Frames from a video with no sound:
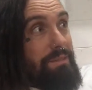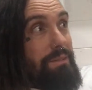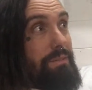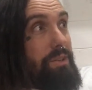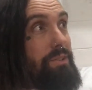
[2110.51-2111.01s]

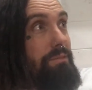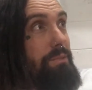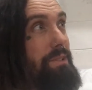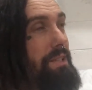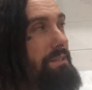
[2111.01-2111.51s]
what
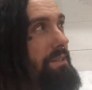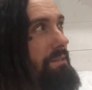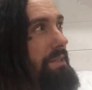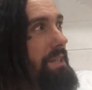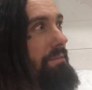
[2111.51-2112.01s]

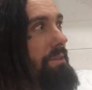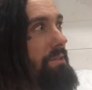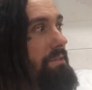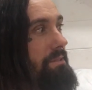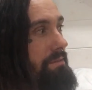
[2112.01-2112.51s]
day are we
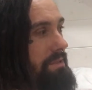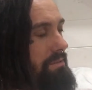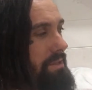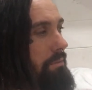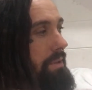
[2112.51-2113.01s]
on? So was
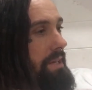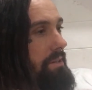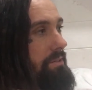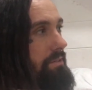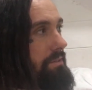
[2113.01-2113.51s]
it a week
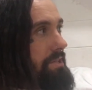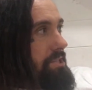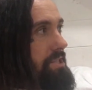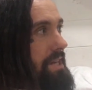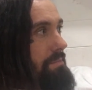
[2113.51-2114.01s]
ago all this
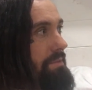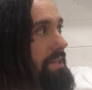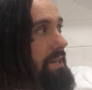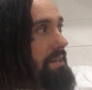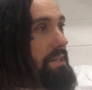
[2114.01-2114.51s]
shit happened?
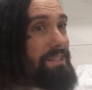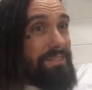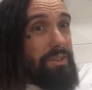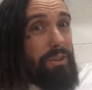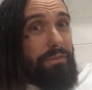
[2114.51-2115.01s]
Yeah,
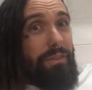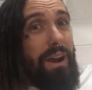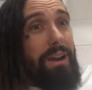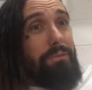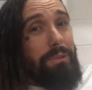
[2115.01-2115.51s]
I've got another
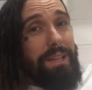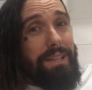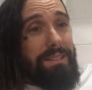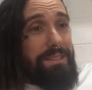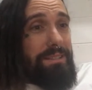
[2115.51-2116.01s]
5
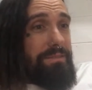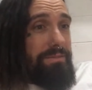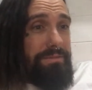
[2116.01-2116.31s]
weeks of